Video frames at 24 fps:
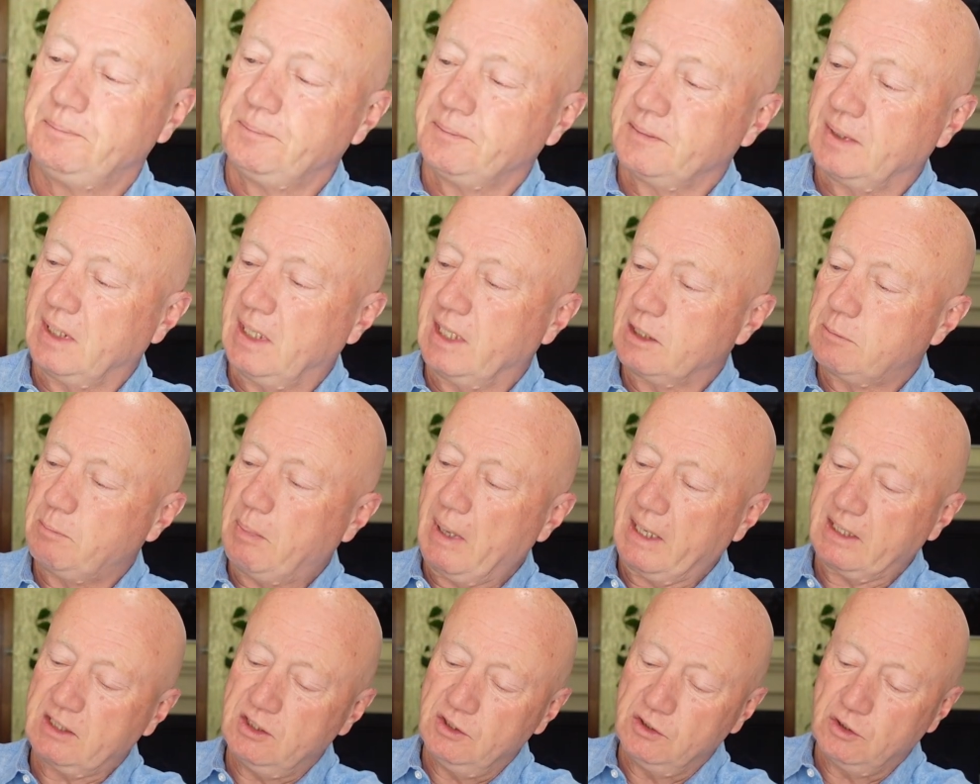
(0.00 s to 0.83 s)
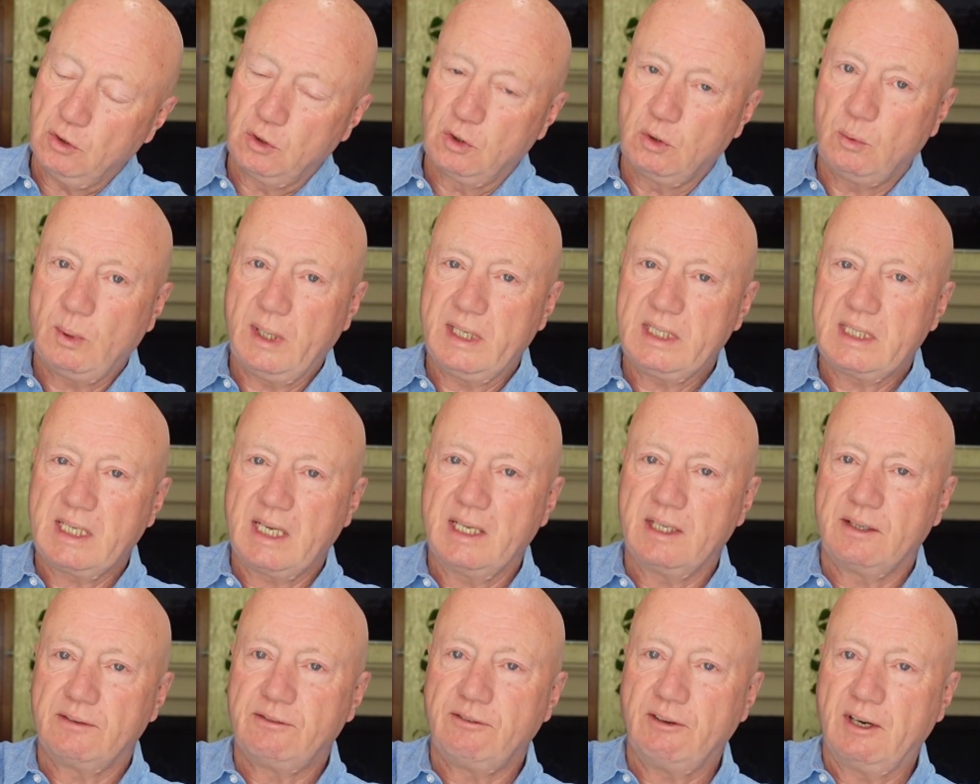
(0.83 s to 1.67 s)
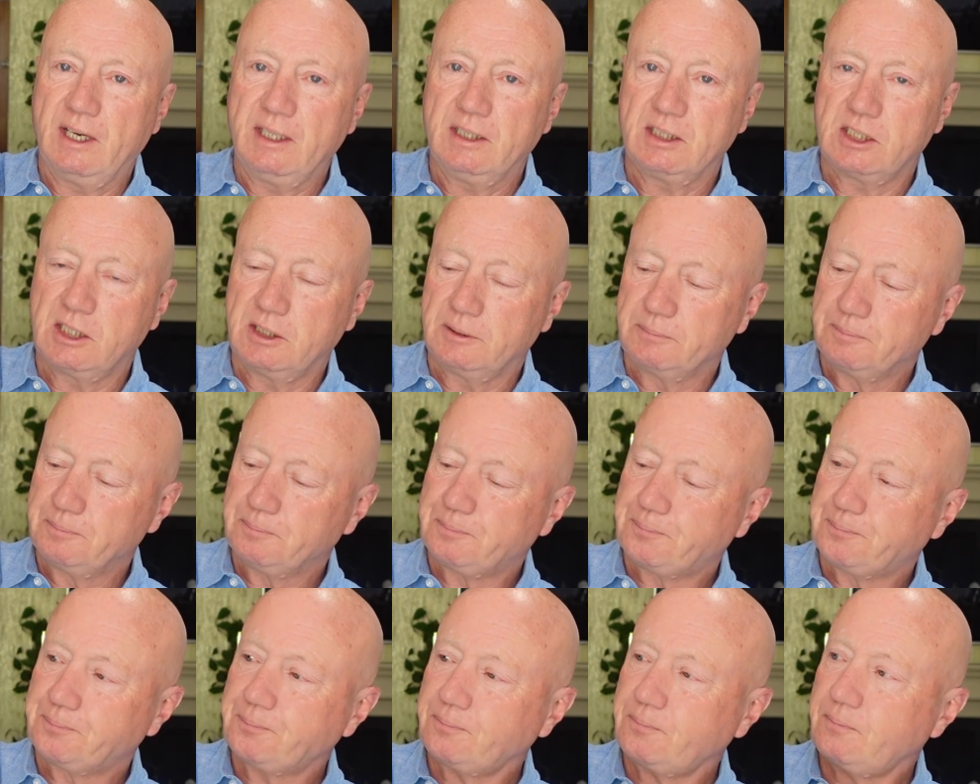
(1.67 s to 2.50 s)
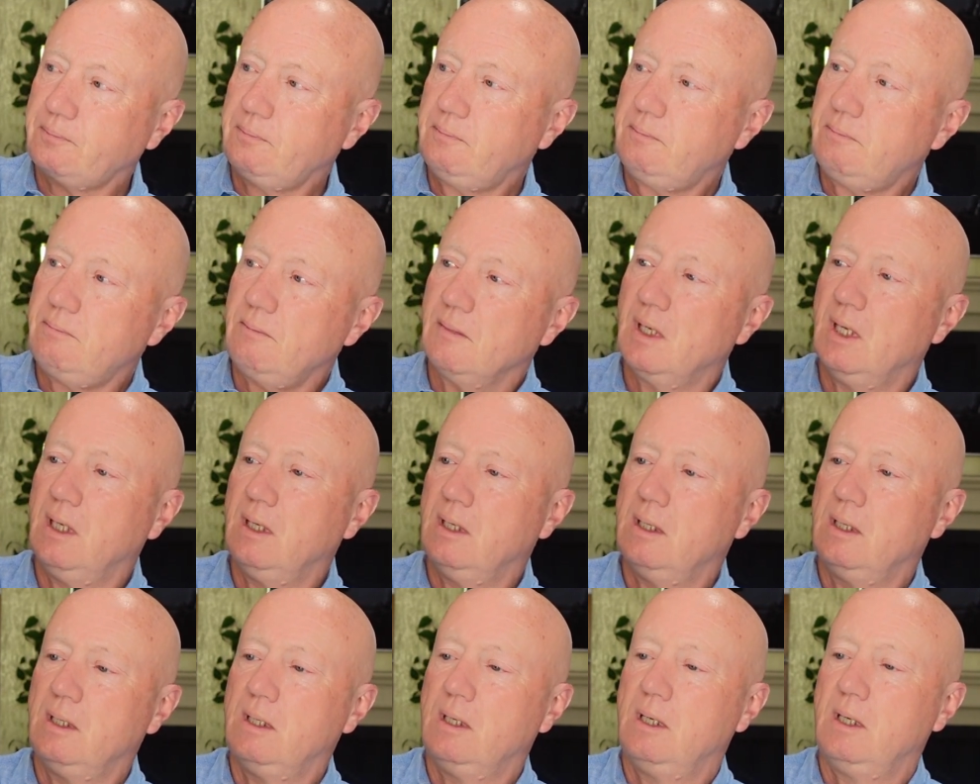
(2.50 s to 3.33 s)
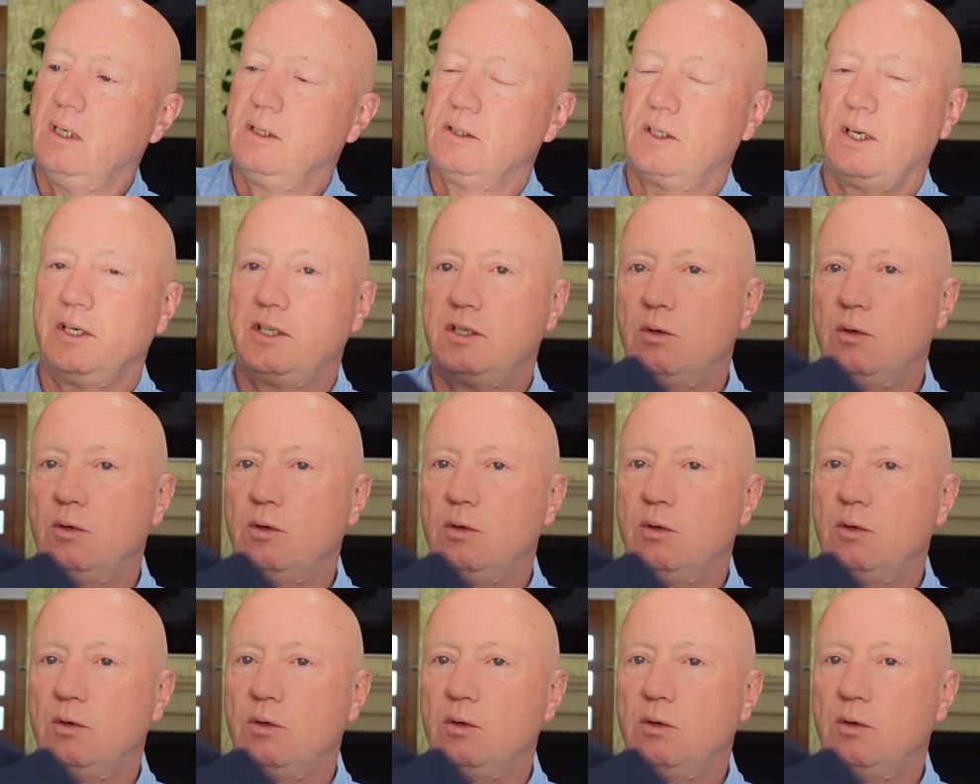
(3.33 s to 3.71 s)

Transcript: Now it's buttoned all the way down the front, so you